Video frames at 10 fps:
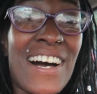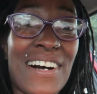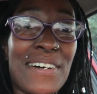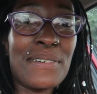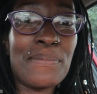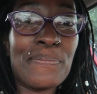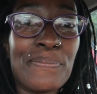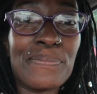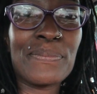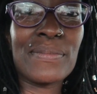
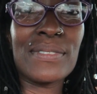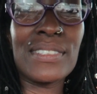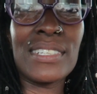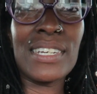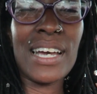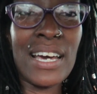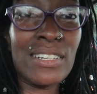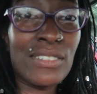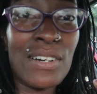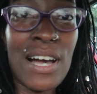I
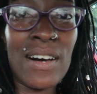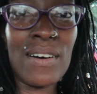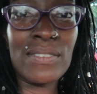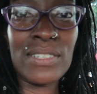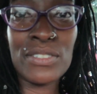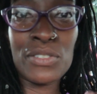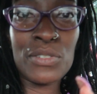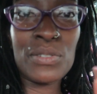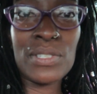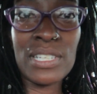don't know how there's
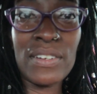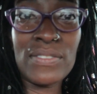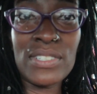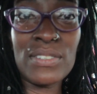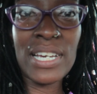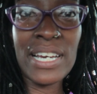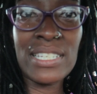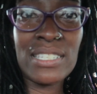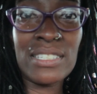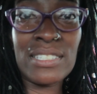juice left
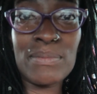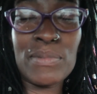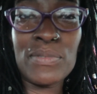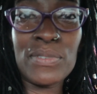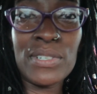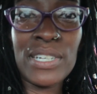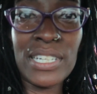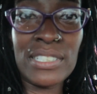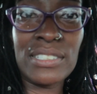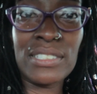guys, because before
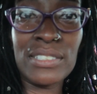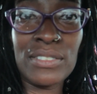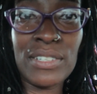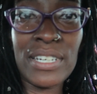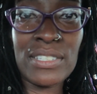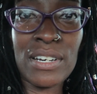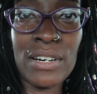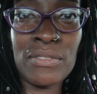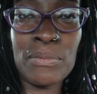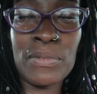I turned you guys
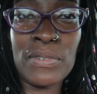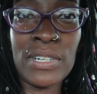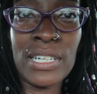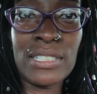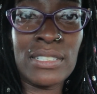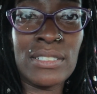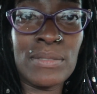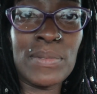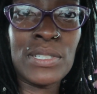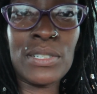off, before I
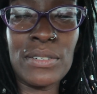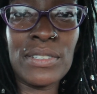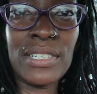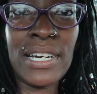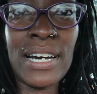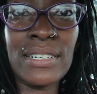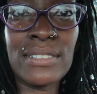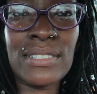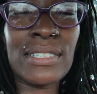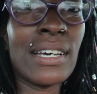was showing the
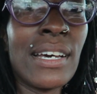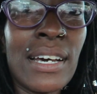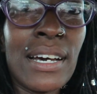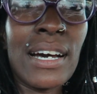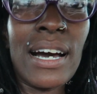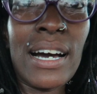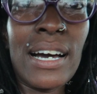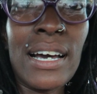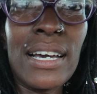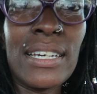house,
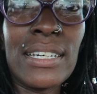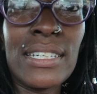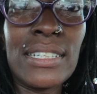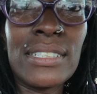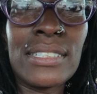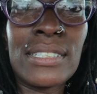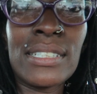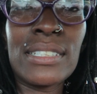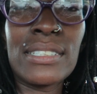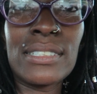I
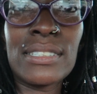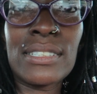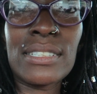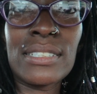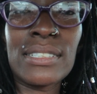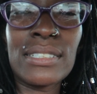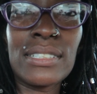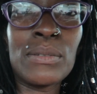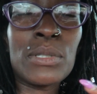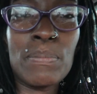didn't.
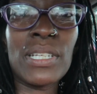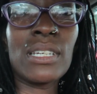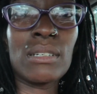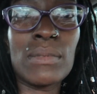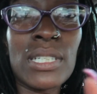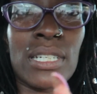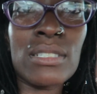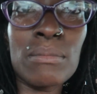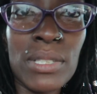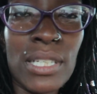It was blinking, but you
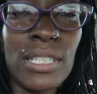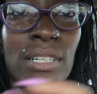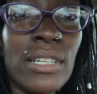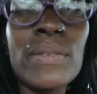guys aren't blinking now.